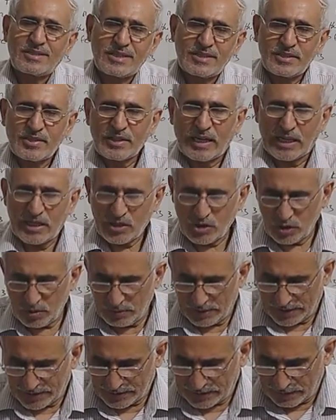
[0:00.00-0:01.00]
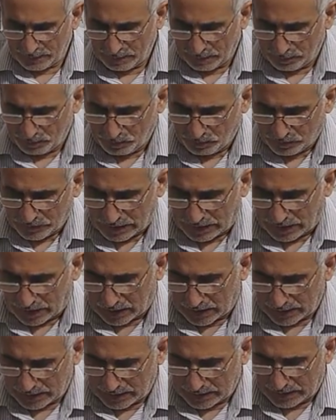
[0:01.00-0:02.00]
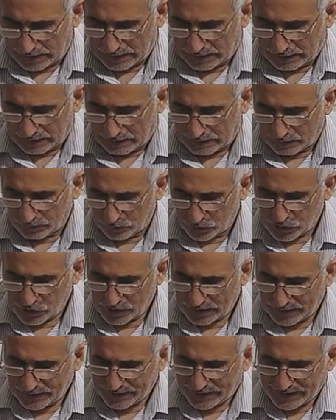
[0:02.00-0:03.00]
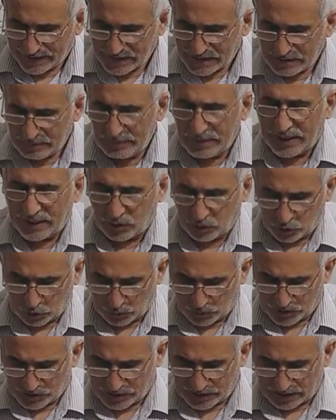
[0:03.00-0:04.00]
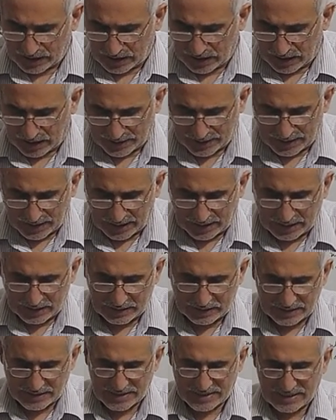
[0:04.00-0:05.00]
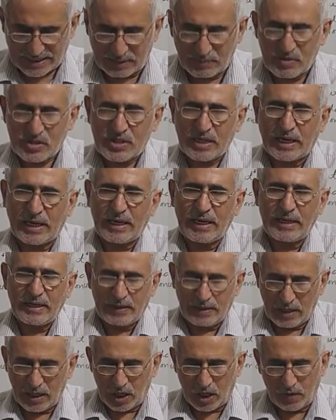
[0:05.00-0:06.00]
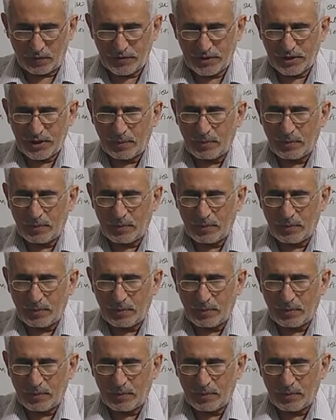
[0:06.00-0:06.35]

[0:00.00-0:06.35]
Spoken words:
Cis isomerism, which contains similar groups, are on the same side of the